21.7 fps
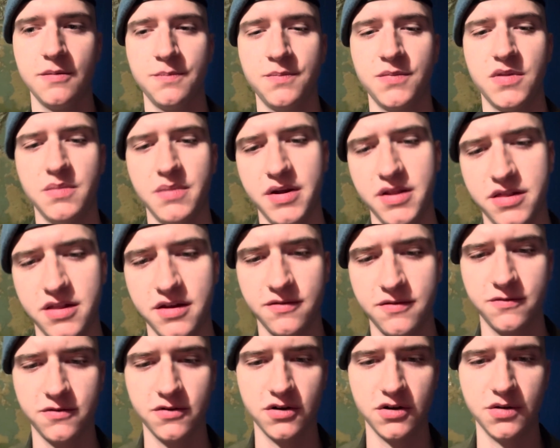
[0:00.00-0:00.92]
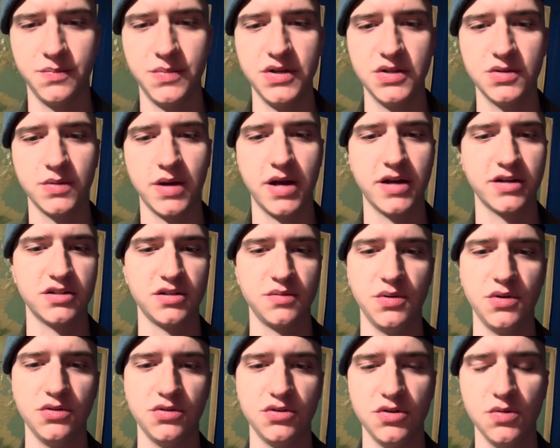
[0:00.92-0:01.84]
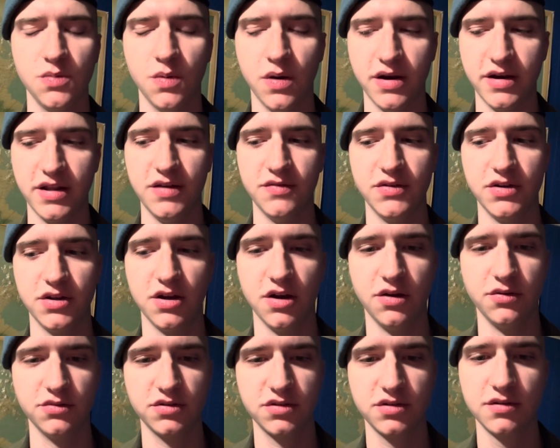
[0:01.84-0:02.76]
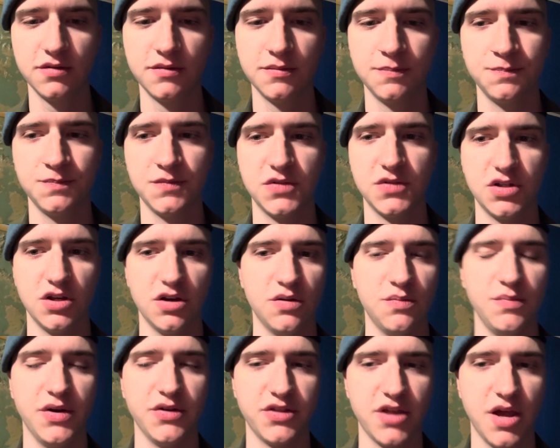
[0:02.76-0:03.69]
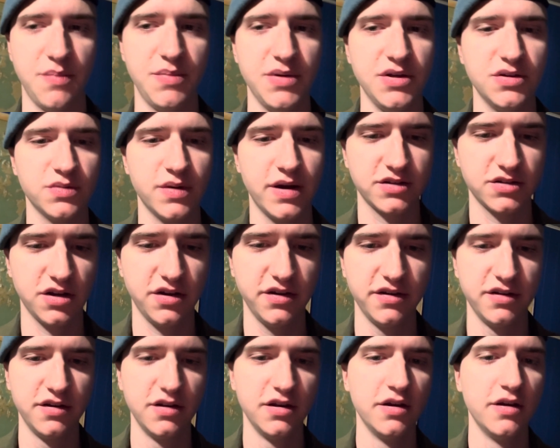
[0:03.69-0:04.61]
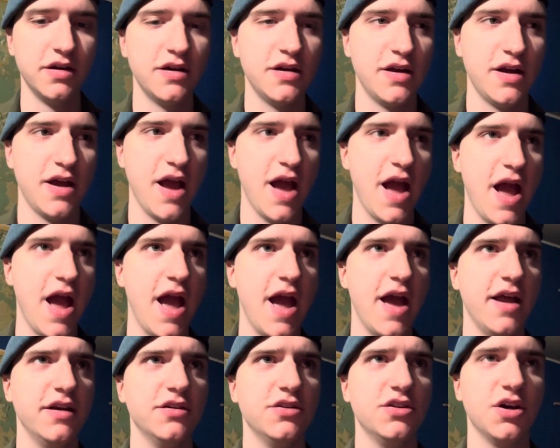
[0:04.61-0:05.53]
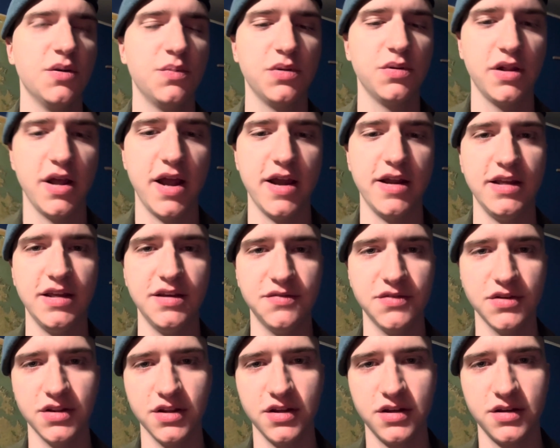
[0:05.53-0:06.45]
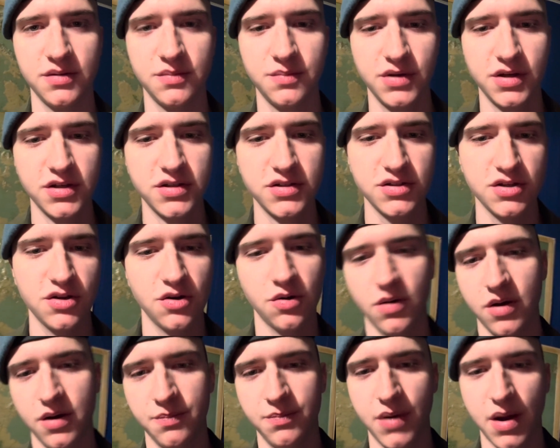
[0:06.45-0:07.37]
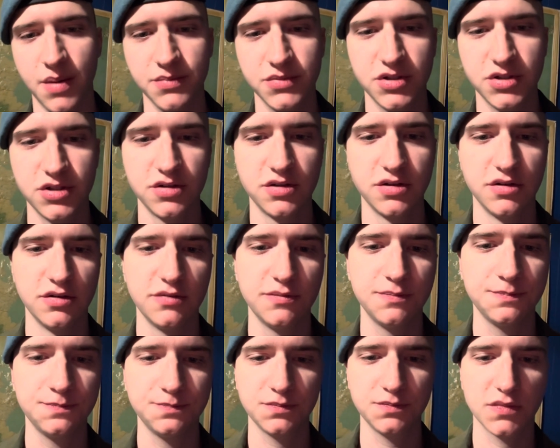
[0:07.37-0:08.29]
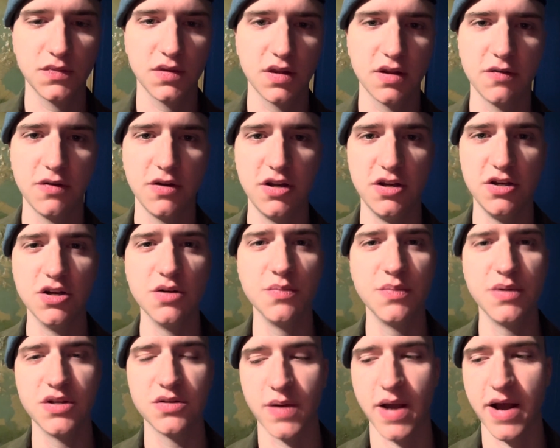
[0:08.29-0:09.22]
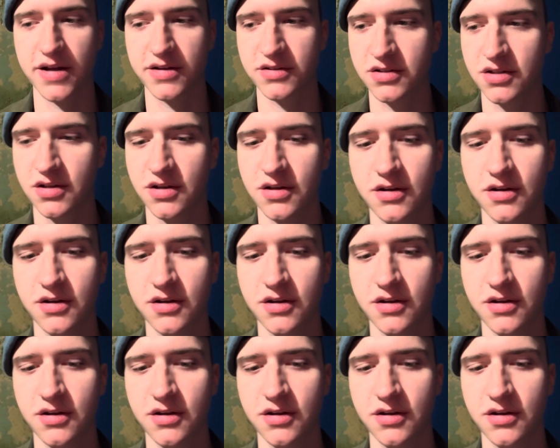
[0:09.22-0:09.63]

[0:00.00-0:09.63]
The main thing for beeswaxing boots, you want even coats. So melt that beeswax on and apply it evenly because you don't want bumps in your beeswax.